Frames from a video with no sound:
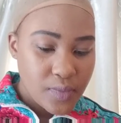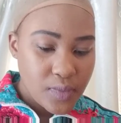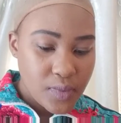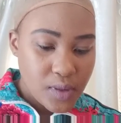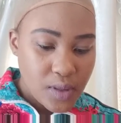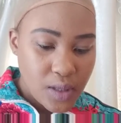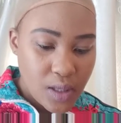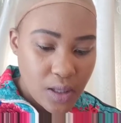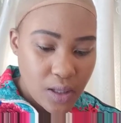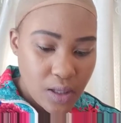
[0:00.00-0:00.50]

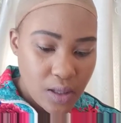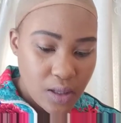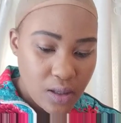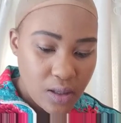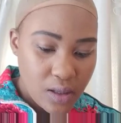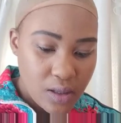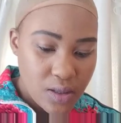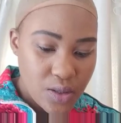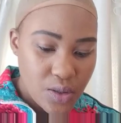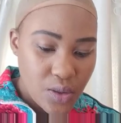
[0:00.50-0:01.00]
Okay,
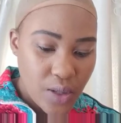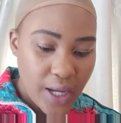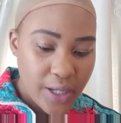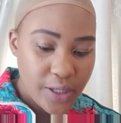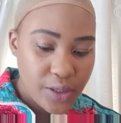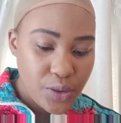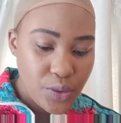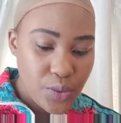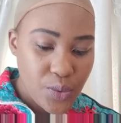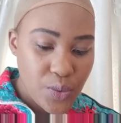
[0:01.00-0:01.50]
so I
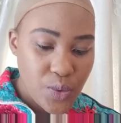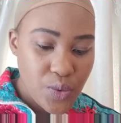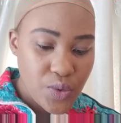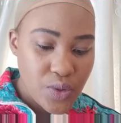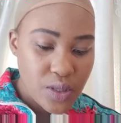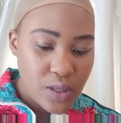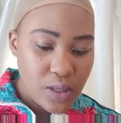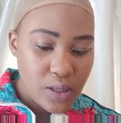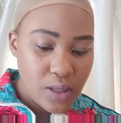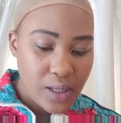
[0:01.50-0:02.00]

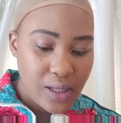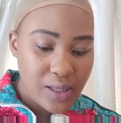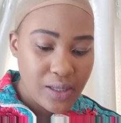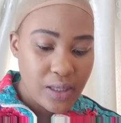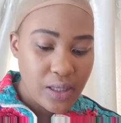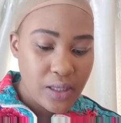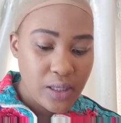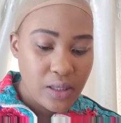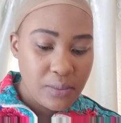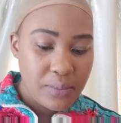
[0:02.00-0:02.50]
use an
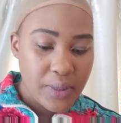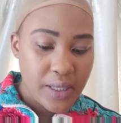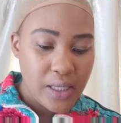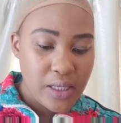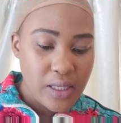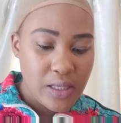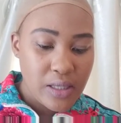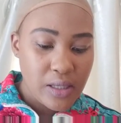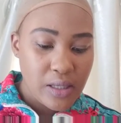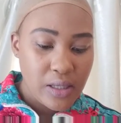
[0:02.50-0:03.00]

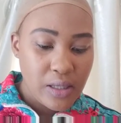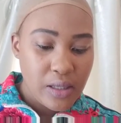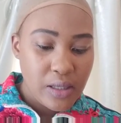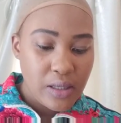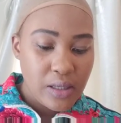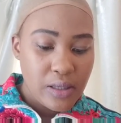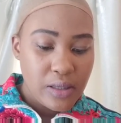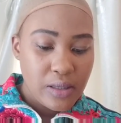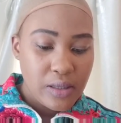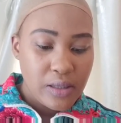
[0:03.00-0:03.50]
earbud
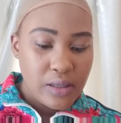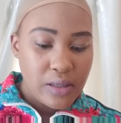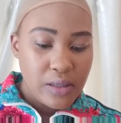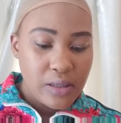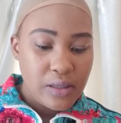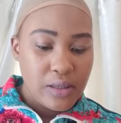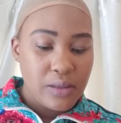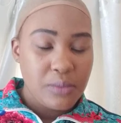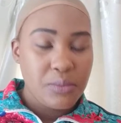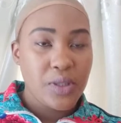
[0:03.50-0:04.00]

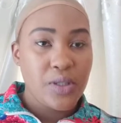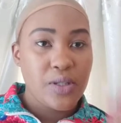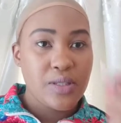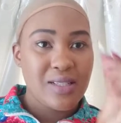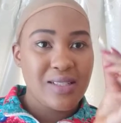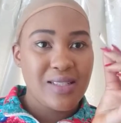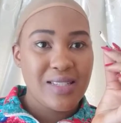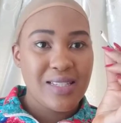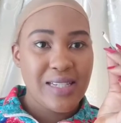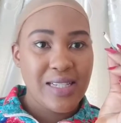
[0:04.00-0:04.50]
because
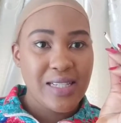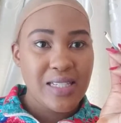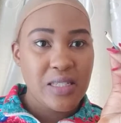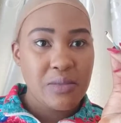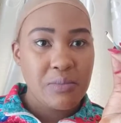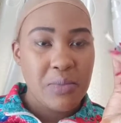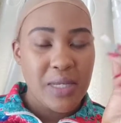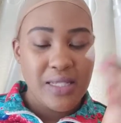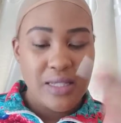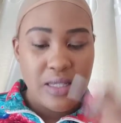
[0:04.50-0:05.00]
it's less
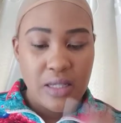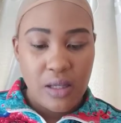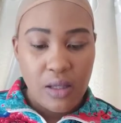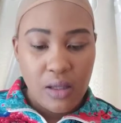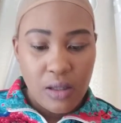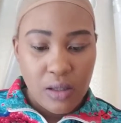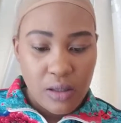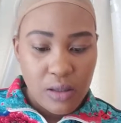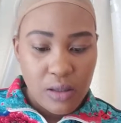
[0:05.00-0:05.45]
messy.